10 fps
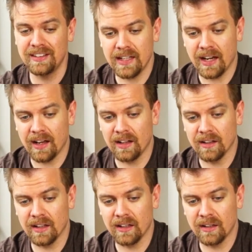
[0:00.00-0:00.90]
Yeah,
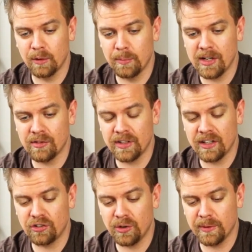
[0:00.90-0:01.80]
a little bit of an
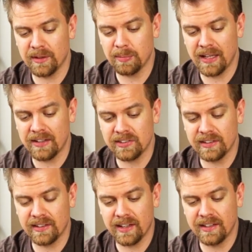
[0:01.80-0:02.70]
issue with the
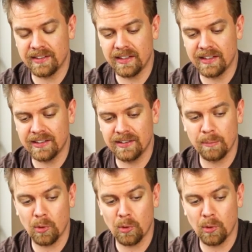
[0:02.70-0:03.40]
plastic, I think,